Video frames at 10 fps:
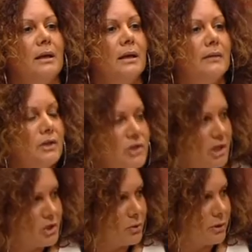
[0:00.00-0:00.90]
in the
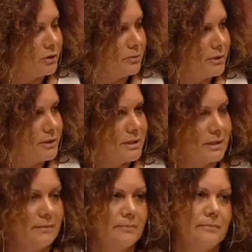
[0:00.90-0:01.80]
Jesuit
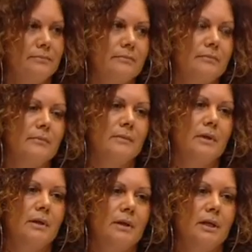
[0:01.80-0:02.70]
community,
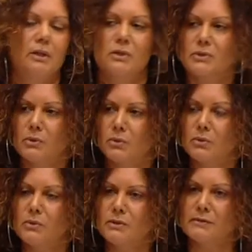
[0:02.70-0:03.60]
in the
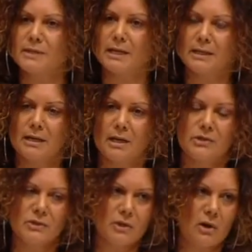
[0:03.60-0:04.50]
schools of St
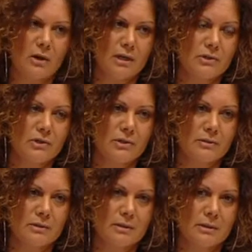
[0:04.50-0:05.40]
Ignatius College,
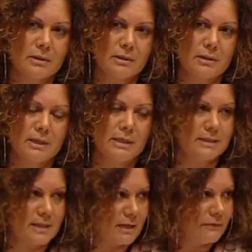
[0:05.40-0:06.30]
in
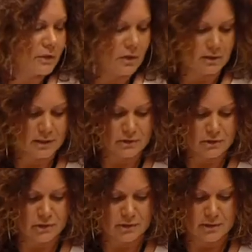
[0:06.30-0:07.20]
Xavier
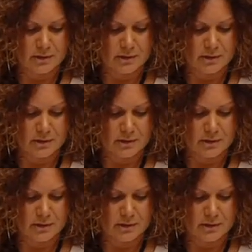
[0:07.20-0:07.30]
College,